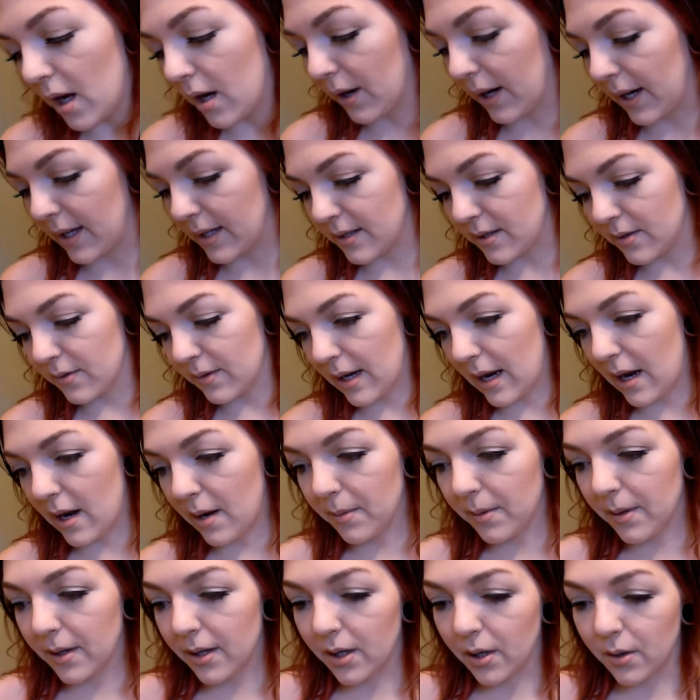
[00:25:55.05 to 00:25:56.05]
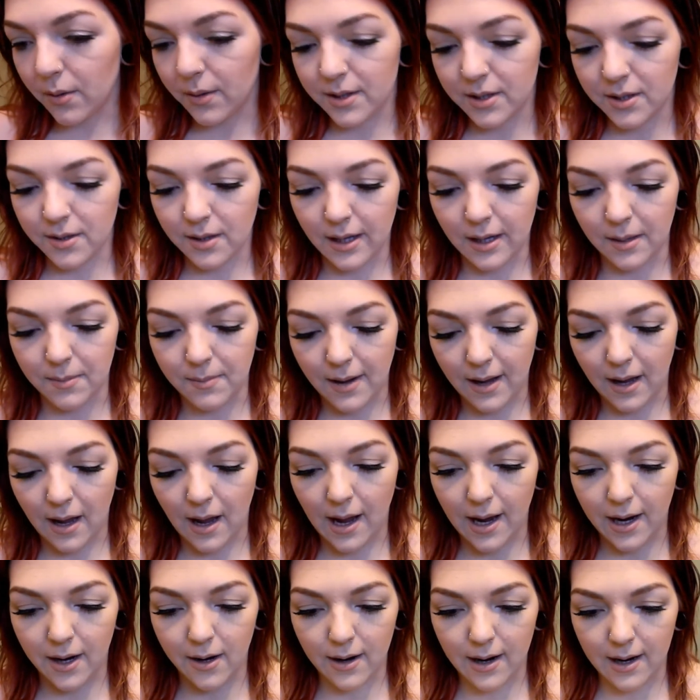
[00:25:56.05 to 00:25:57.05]
Okay, so now I'm going to go into like my
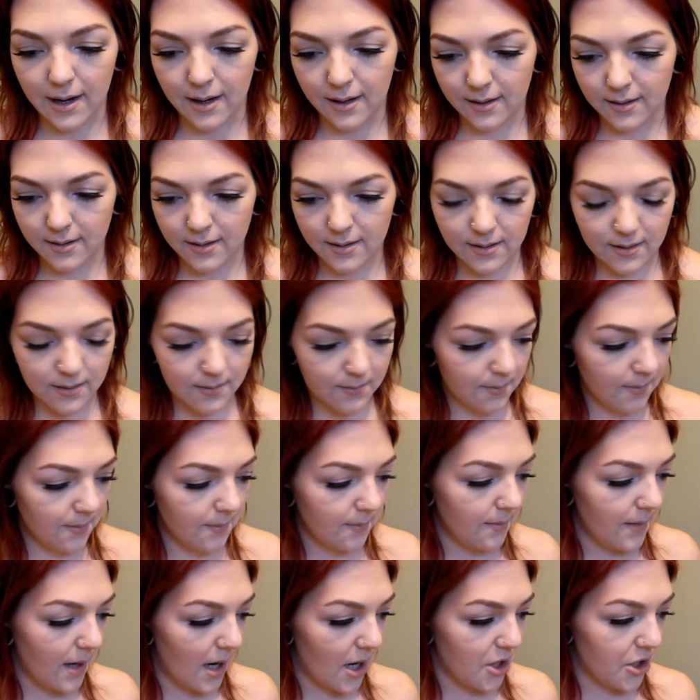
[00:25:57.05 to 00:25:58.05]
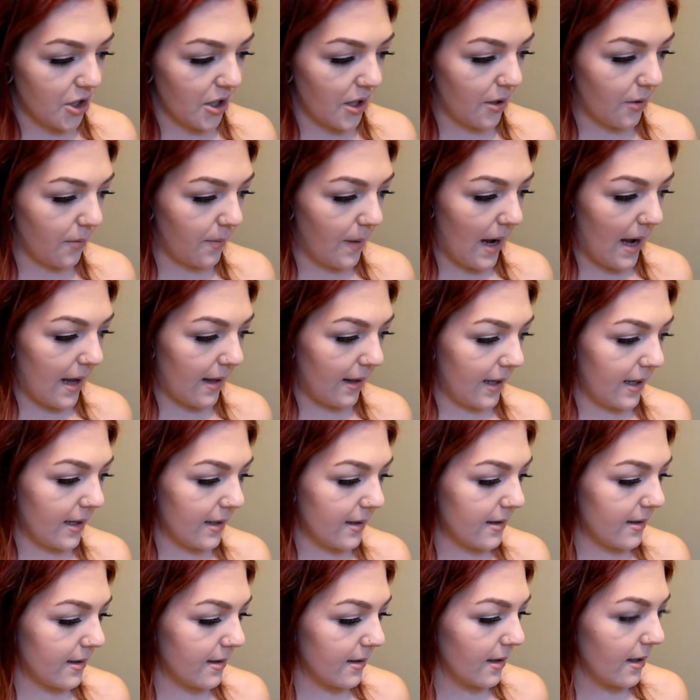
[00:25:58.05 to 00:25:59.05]
higher end eyeshadow
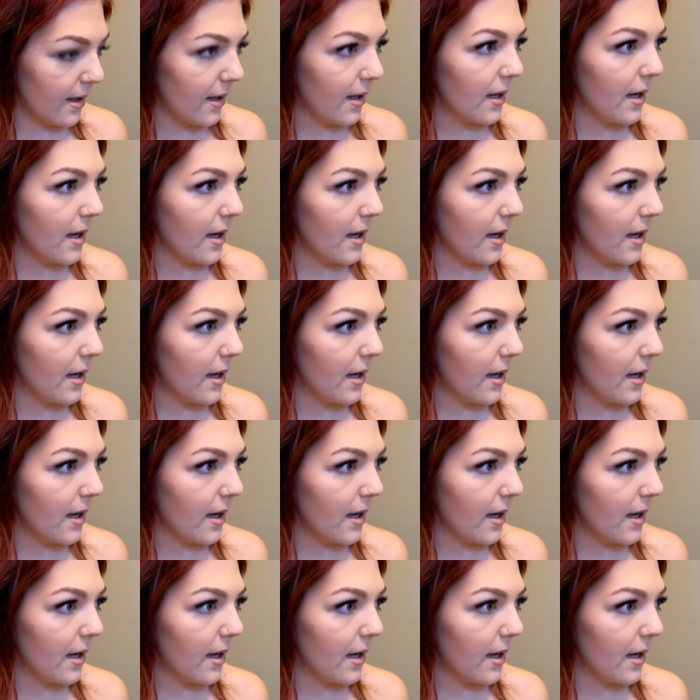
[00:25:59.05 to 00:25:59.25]
palettes.